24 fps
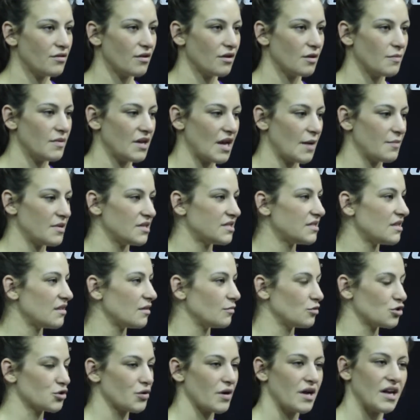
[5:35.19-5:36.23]
You know what I mean? I'm going to see
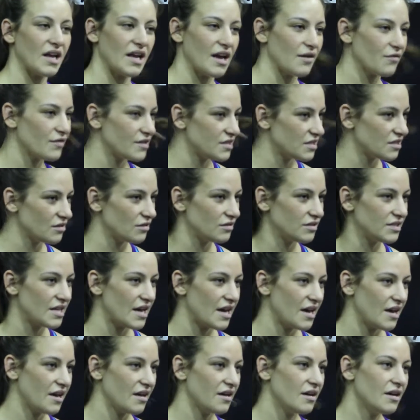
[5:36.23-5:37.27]
them training every single
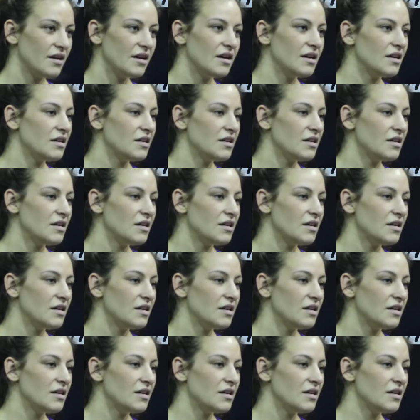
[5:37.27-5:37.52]
day.